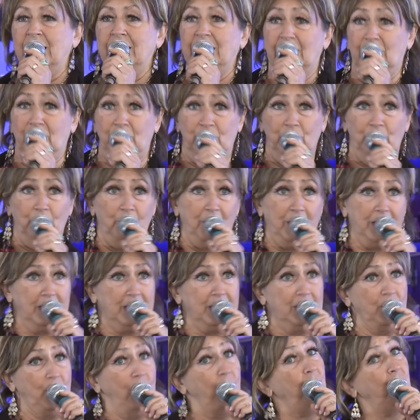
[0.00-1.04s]
In the
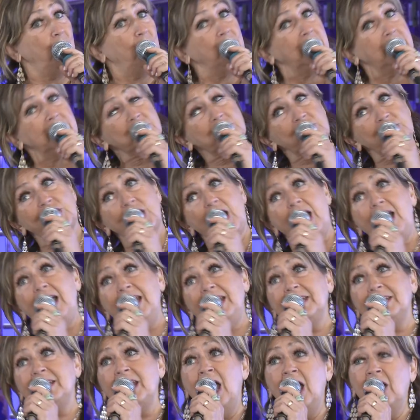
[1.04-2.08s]
rain or in
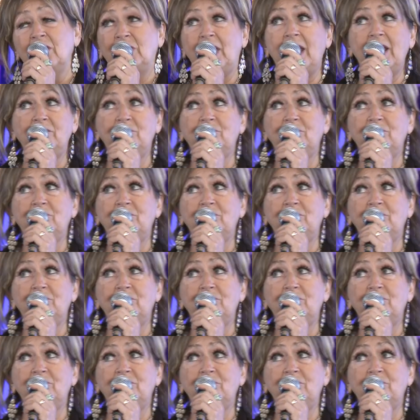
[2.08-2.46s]
shine, they'd